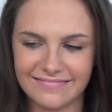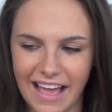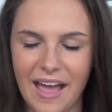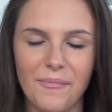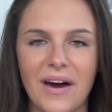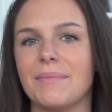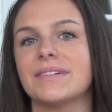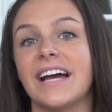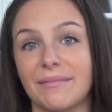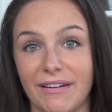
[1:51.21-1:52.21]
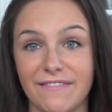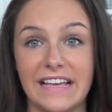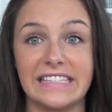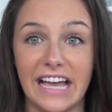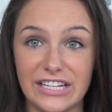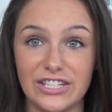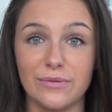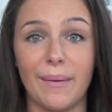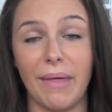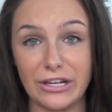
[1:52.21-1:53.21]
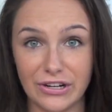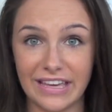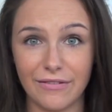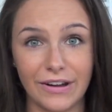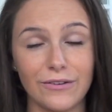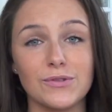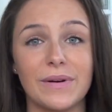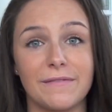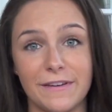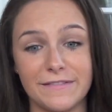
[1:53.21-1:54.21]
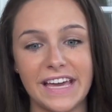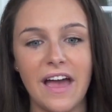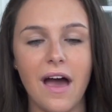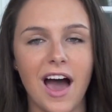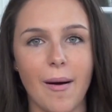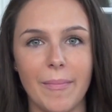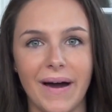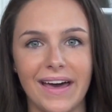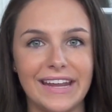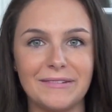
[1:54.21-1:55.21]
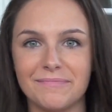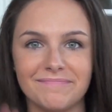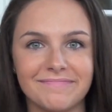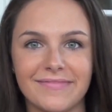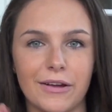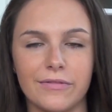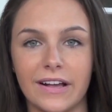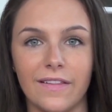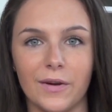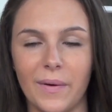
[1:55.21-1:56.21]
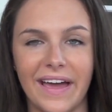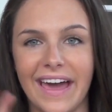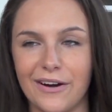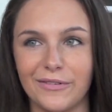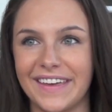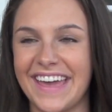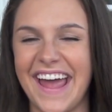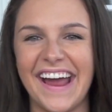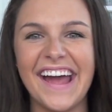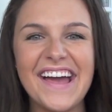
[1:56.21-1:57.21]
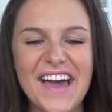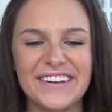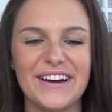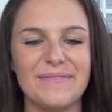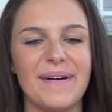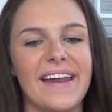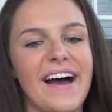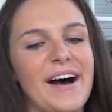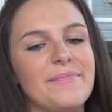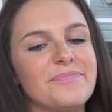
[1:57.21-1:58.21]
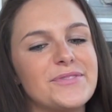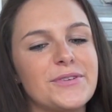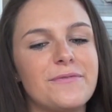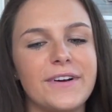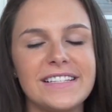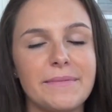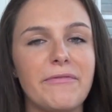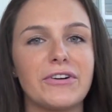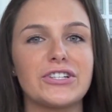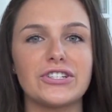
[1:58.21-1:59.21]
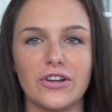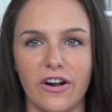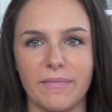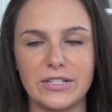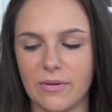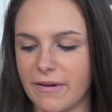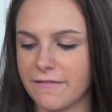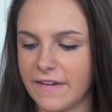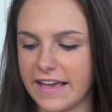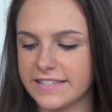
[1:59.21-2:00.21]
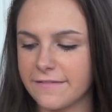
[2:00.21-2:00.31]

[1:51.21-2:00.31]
I want to protect my face. I do. I'm not trying to get wrinkles when I'm 50. On my body, wrinkle it away. I don't really care. No, but so first, let me first just start off by talking about face.